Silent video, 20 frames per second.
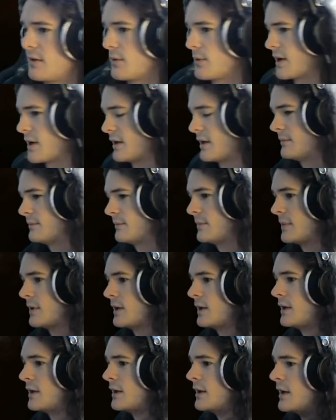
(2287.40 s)
okay.
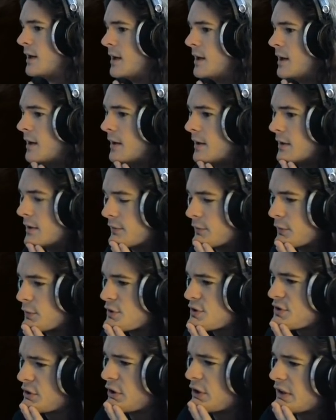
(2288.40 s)
For
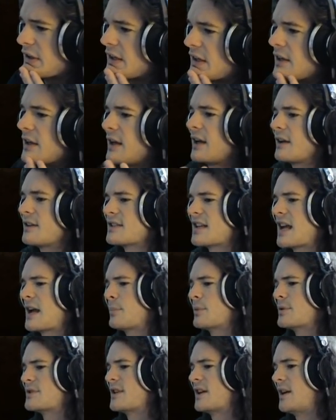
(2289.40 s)
Zerg,
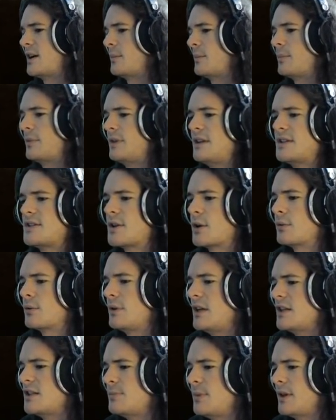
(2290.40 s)
example setup. These don't
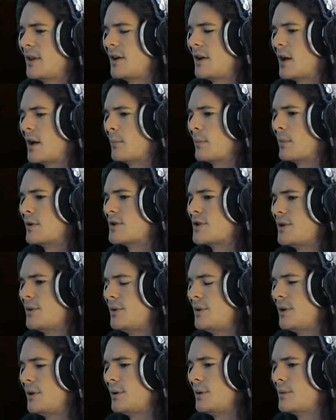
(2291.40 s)
need to be the numbers you
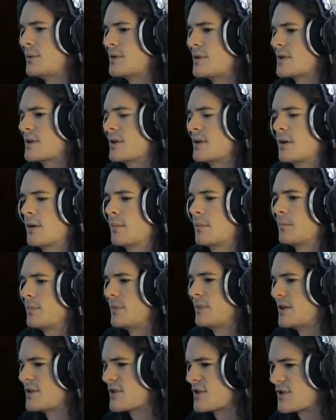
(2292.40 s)
use.
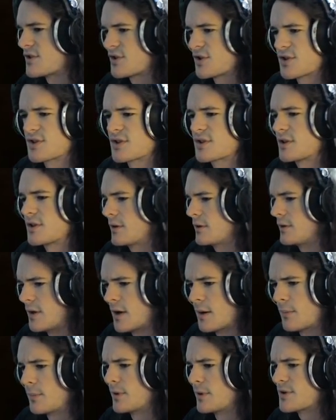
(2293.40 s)
This is just
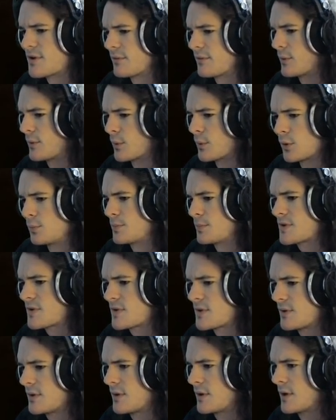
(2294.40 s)
numbers of
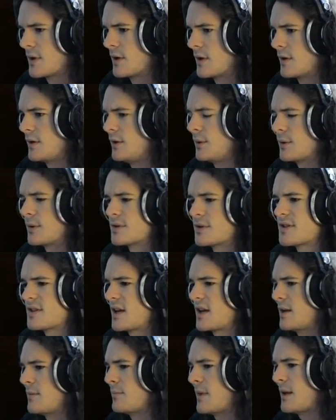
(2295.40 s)
groups. You could
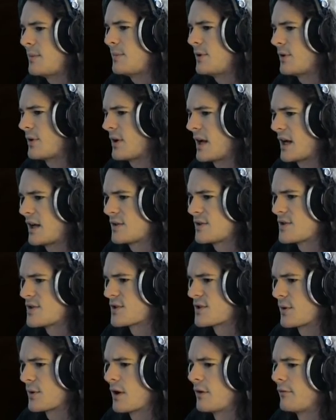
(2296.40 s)
say maybe your hatches
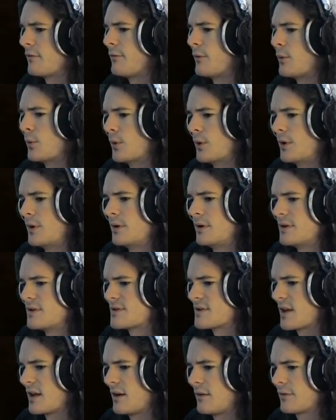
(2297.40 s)
are on 4
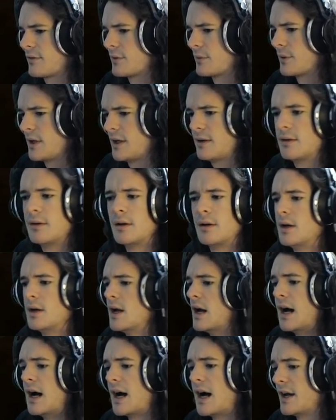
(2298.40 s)
instead of 3.
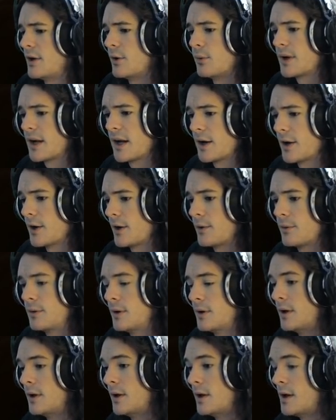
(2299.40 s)
I don't care.
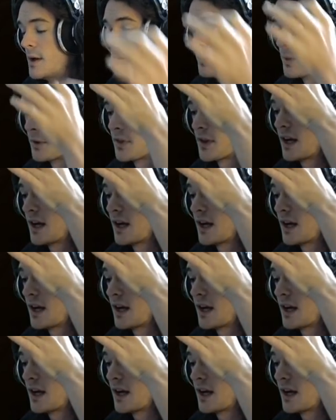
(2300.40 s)
But the